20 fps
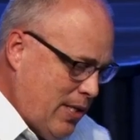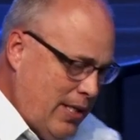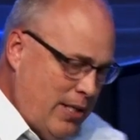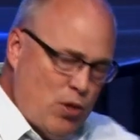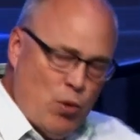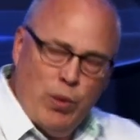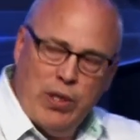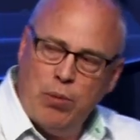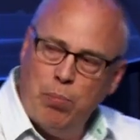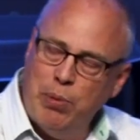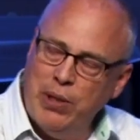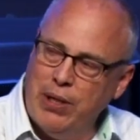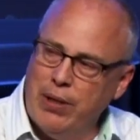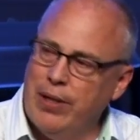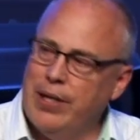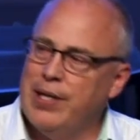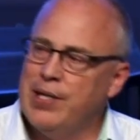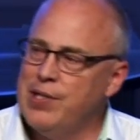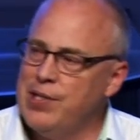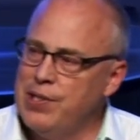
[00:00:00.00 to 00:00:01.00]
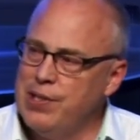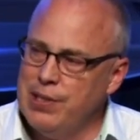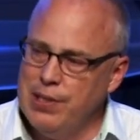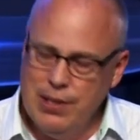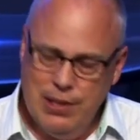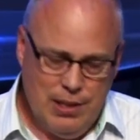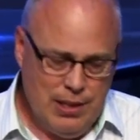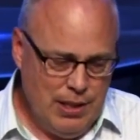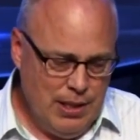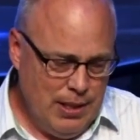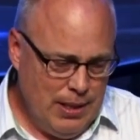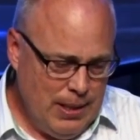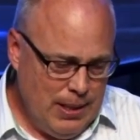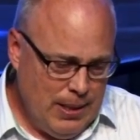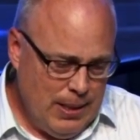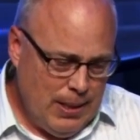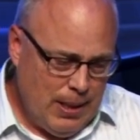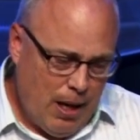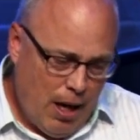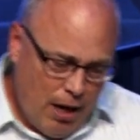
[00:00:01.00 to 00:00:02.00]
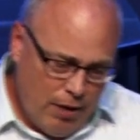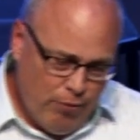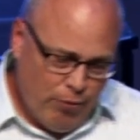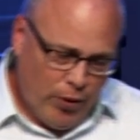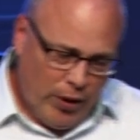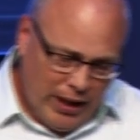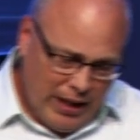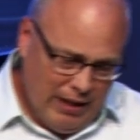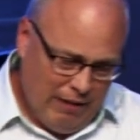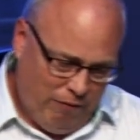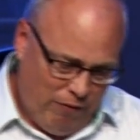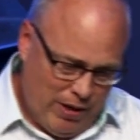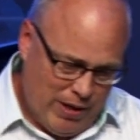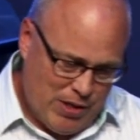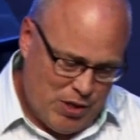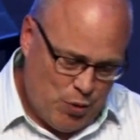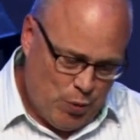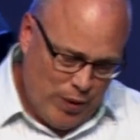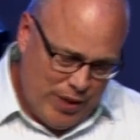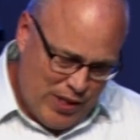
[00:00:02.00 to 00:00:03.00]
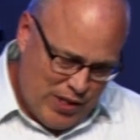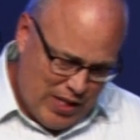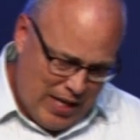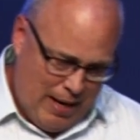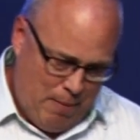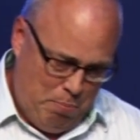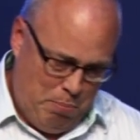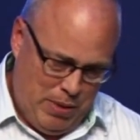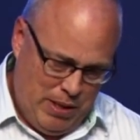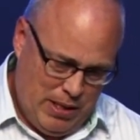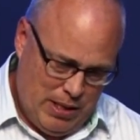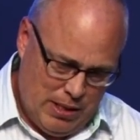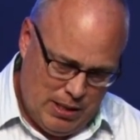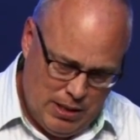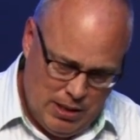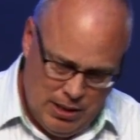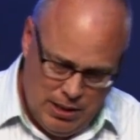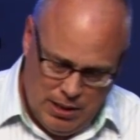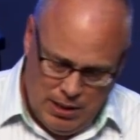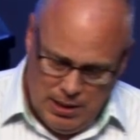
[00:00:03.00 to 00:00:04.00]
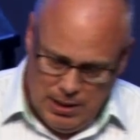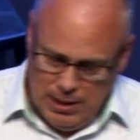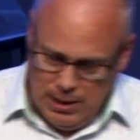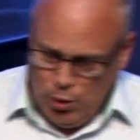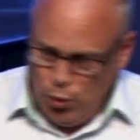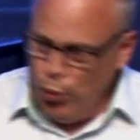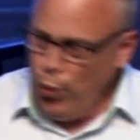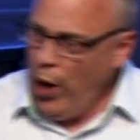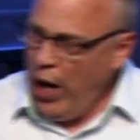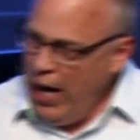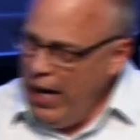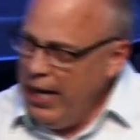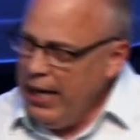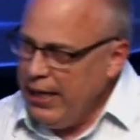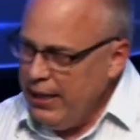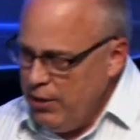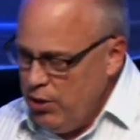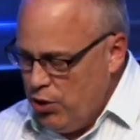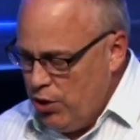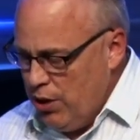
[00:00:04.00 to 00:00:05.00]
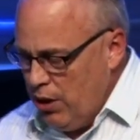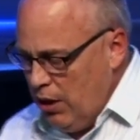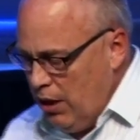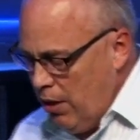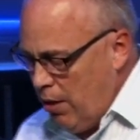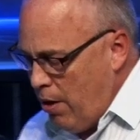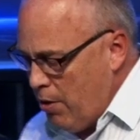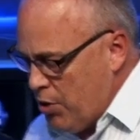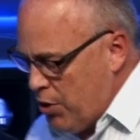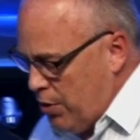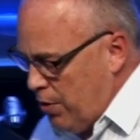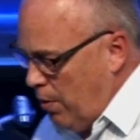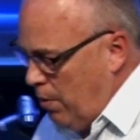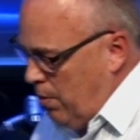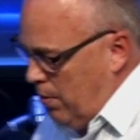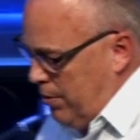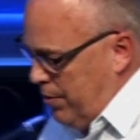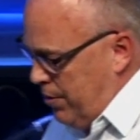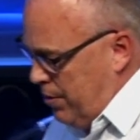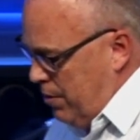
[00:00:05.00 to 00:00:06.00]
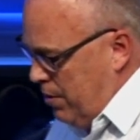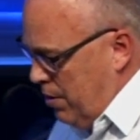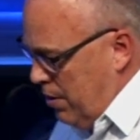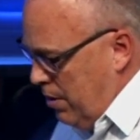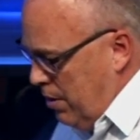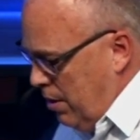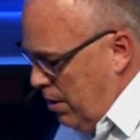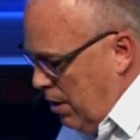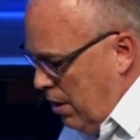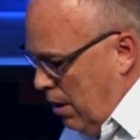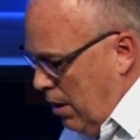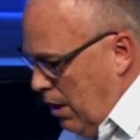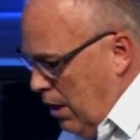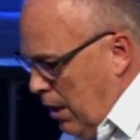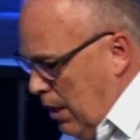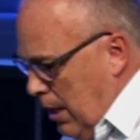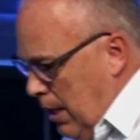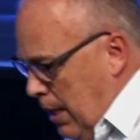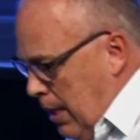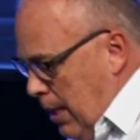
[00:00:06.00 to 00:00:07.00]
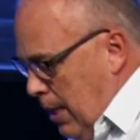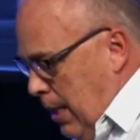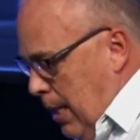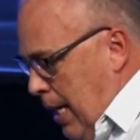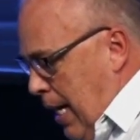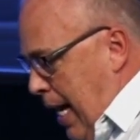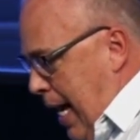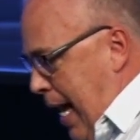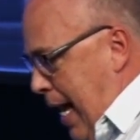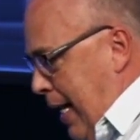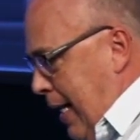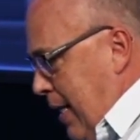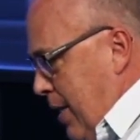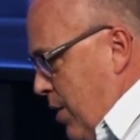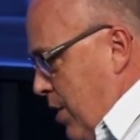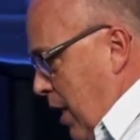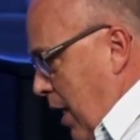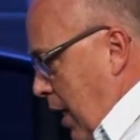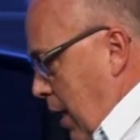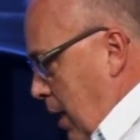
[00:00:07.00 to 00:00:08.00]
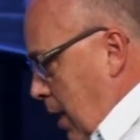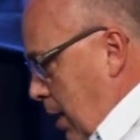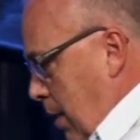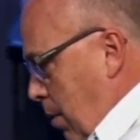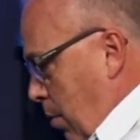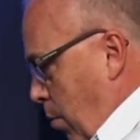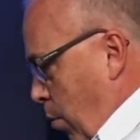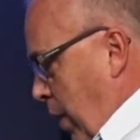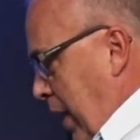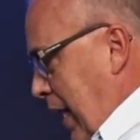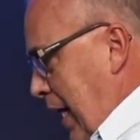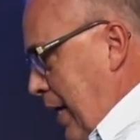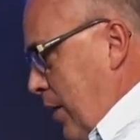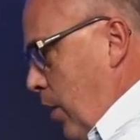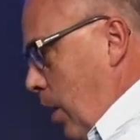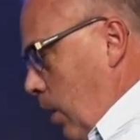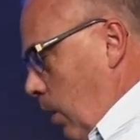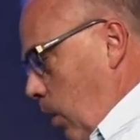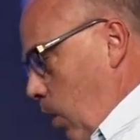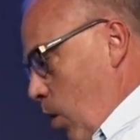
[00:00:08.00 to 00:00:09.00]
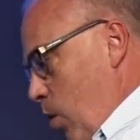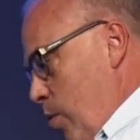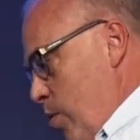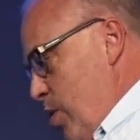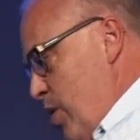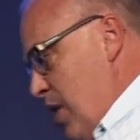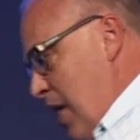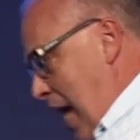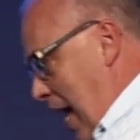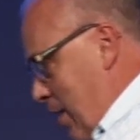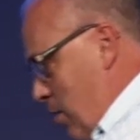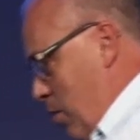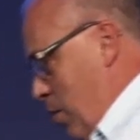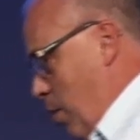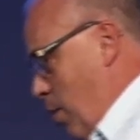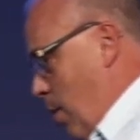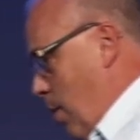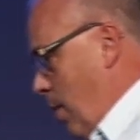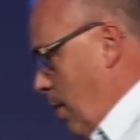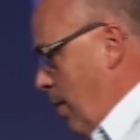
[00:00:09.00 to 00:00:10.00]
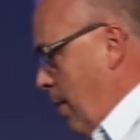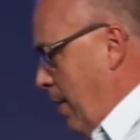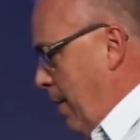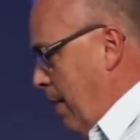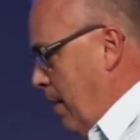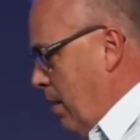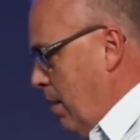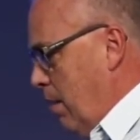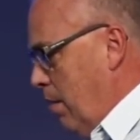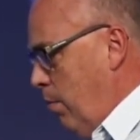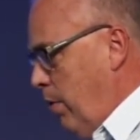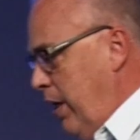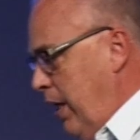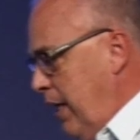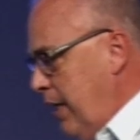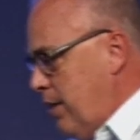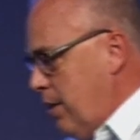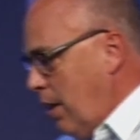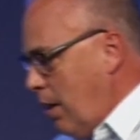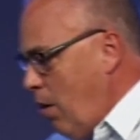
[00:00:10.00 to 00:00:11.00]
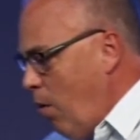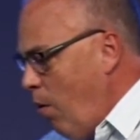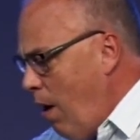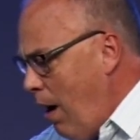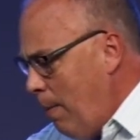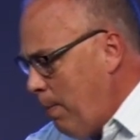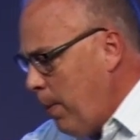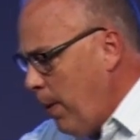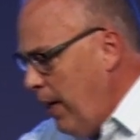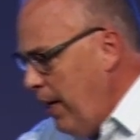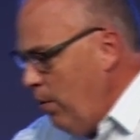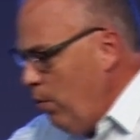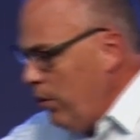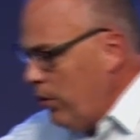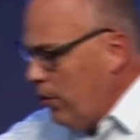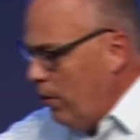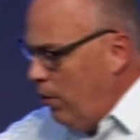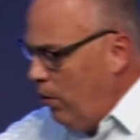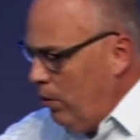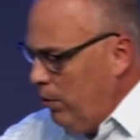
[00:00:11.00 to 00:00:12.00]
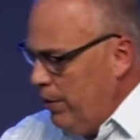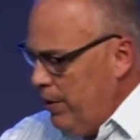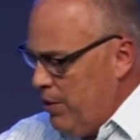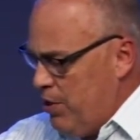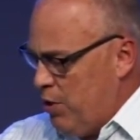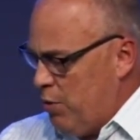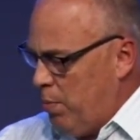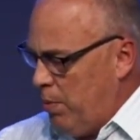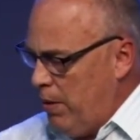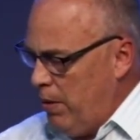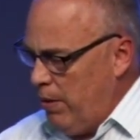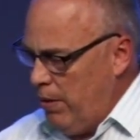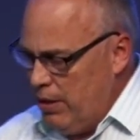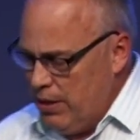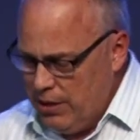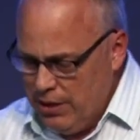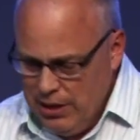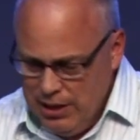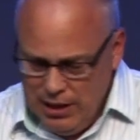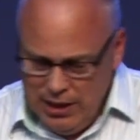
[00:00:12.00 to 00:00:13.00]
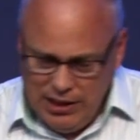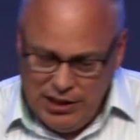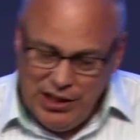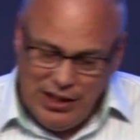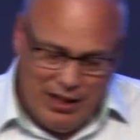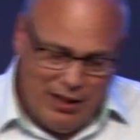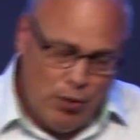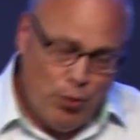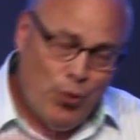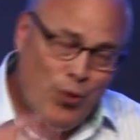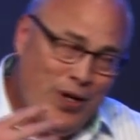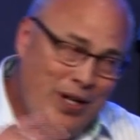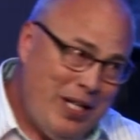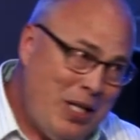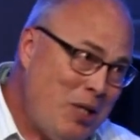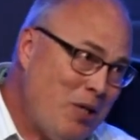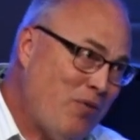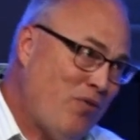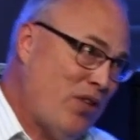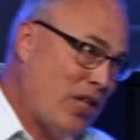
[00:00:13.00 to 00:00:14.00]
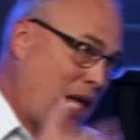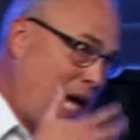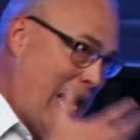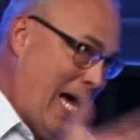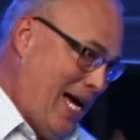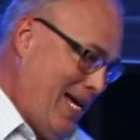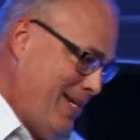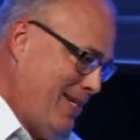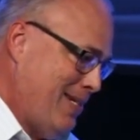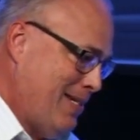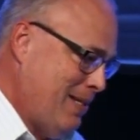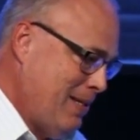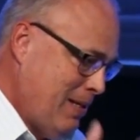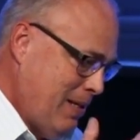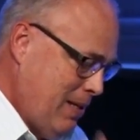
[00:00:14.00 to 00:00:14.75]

is with bitterness, unforgiveness, resentment, rage in our souls. And he said, we need to close that door and we need to cooperate with the Holy Spirit to get rid of that